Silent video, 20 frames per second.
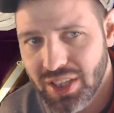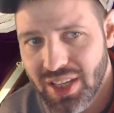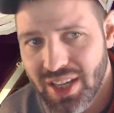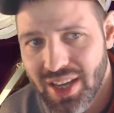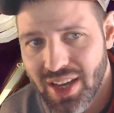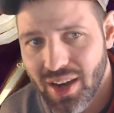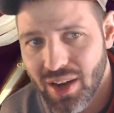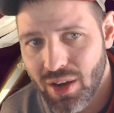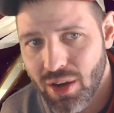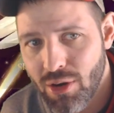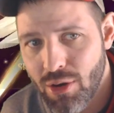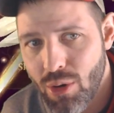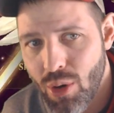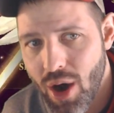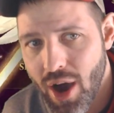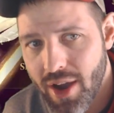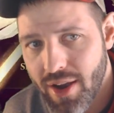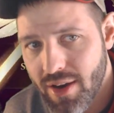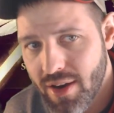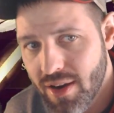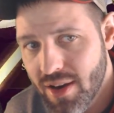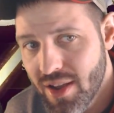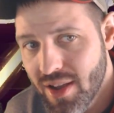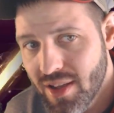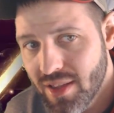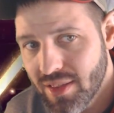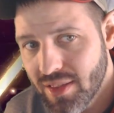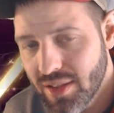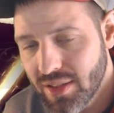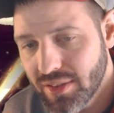acquire
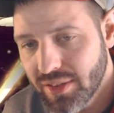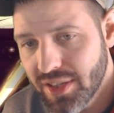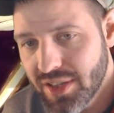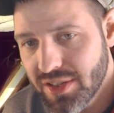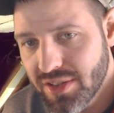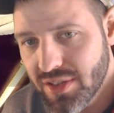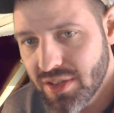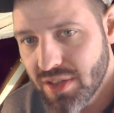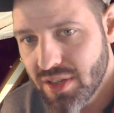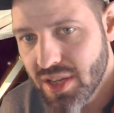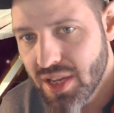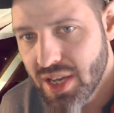the Elysian,